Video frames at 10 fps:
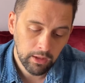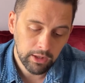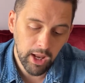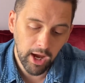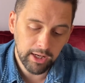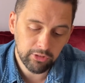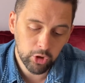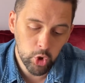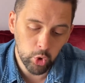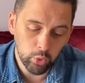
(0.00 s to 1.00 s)

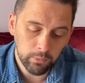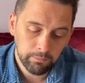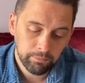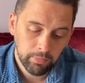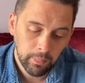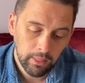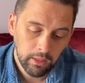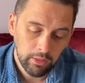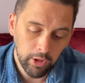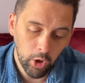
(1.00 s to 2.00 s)
92,
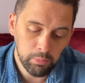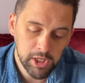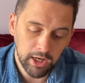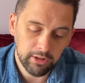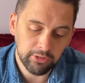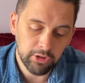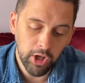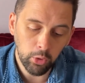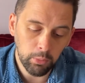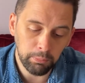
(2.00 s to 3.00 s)
the object is
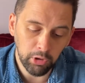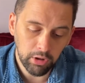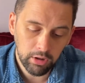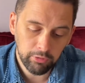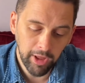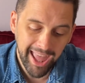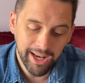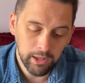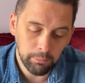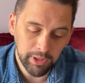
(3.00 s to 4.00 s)
notebook for
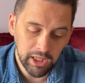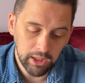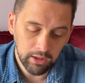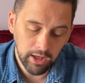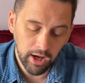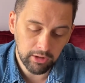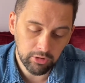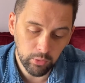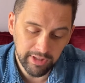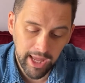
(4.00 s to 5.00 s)
NB,
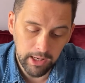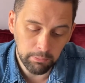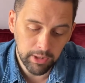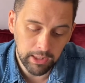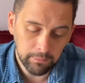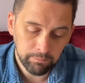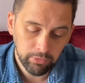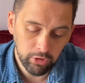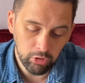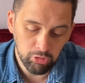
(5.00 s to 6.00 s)
92 is NB,
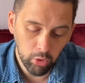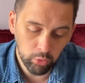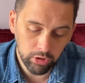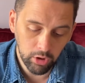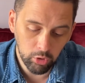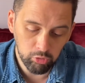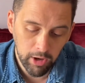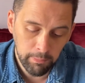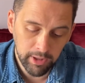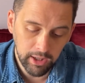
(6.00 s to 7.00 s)
so Roll Doll
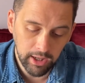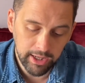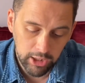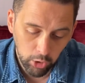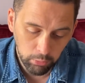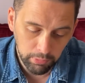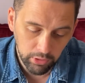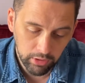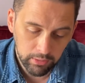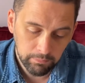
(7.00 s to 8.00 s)
ripping a
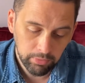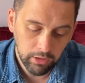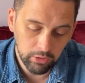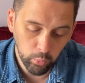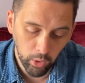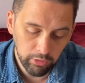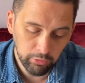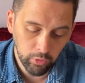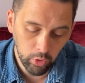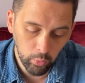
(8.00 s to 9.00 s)
notebook is
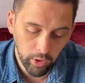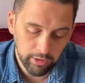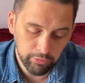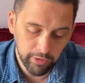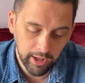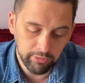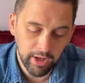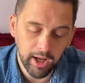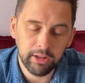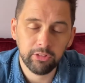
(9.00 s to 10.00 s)

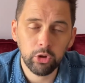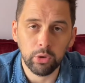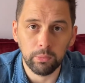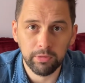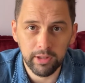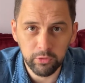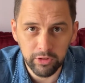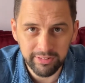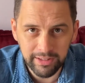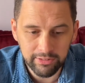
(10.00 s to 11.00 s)
141592. So that's for a
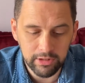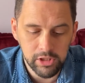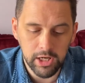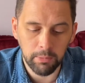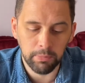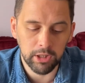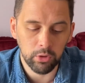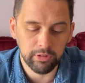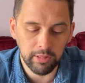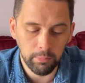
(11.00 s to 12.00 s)
6-digit number
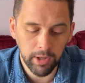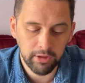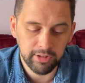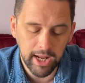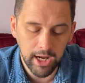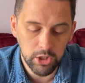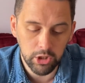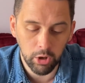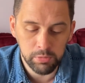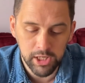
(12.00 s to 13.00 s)
using the person, action,
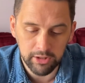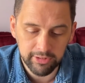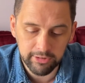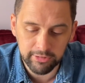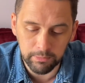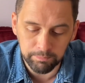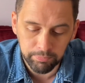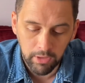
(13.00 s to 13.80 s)
object system.